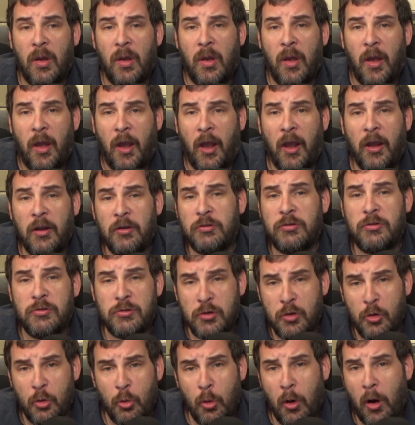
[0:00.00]

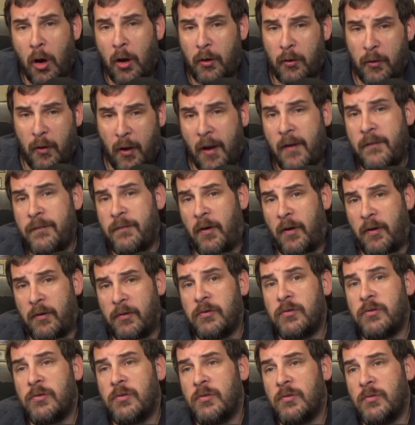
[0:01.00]
H2R
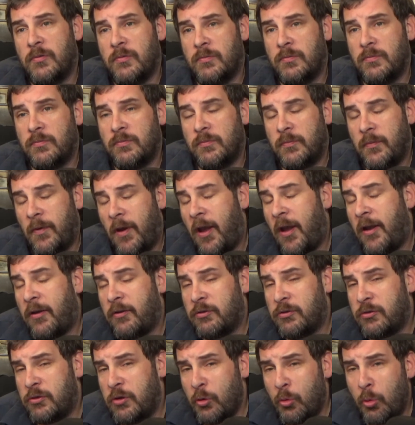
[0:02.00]
Graphics.
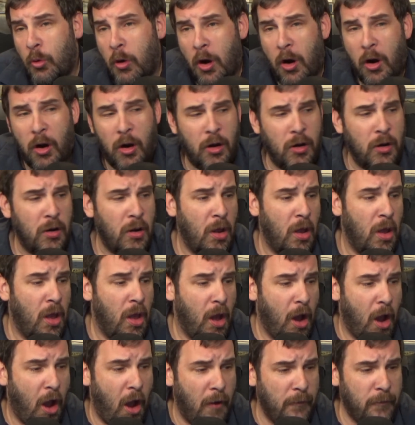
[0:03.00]
H2R
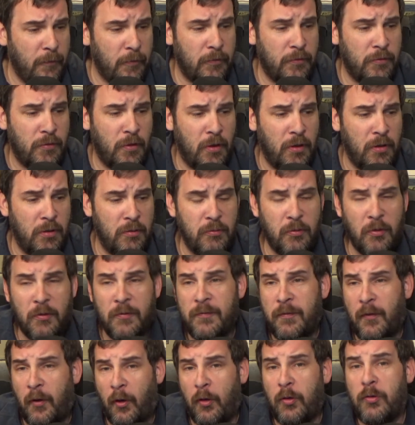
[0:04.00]
obviously
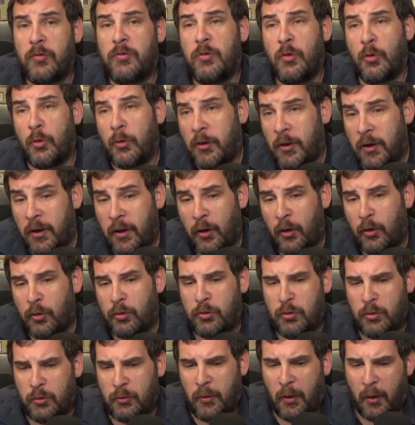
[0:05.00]
refers to Here
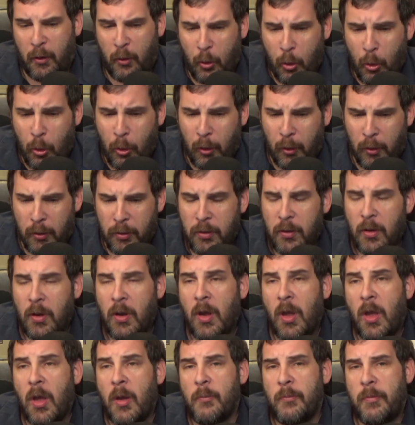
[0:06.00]
to Record,
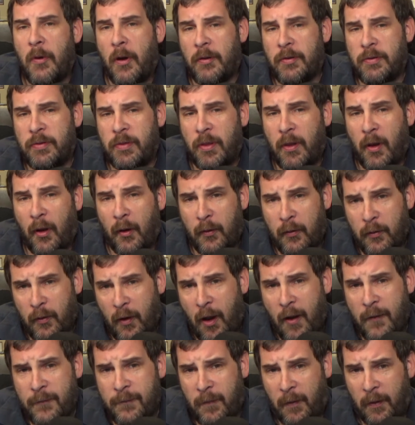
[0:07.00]
but they're
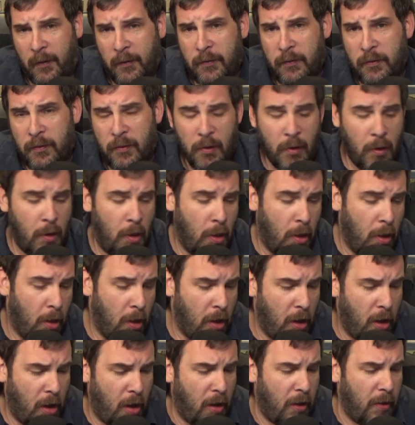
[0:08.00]
graphics.
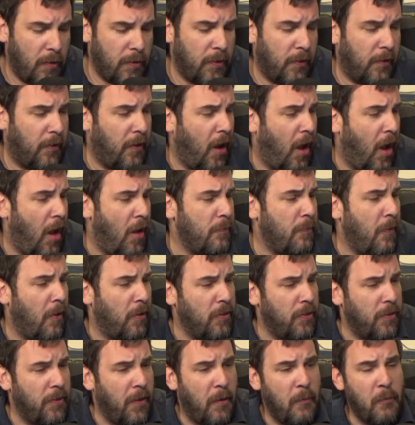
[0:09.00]
The guy by
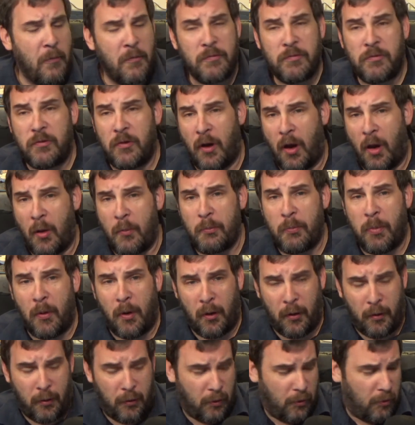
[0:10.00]
the name of John
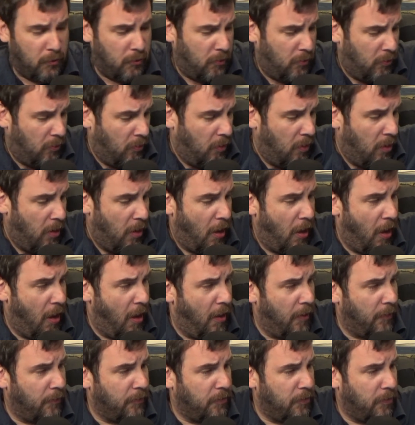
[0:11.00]
Barker
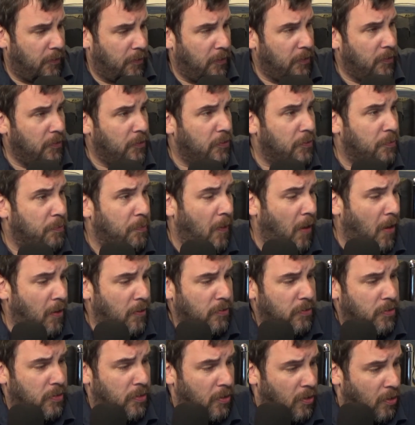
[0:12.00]
has
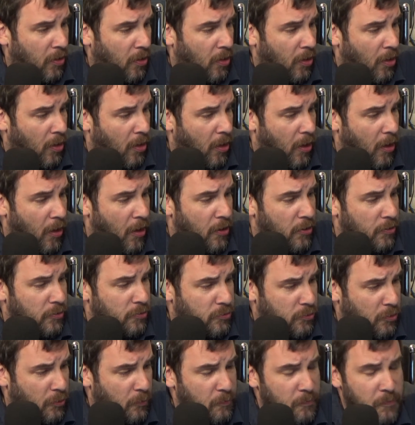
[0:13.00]
spent a
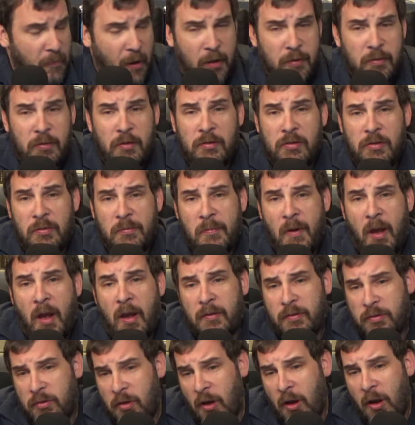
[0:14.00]
tremendous
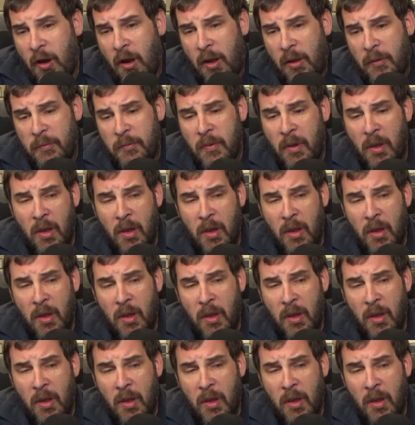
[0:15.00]
amount of time